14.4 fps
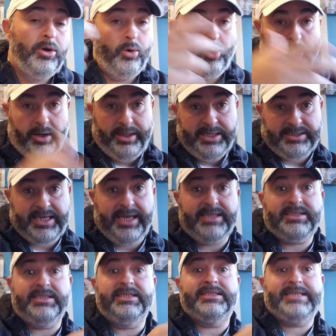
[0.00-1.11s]
or in this
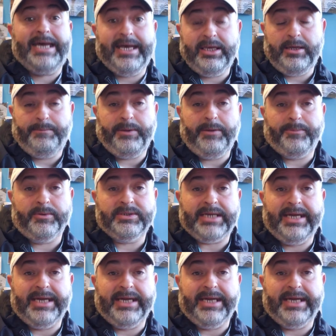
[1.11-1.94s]
case, the Italian people's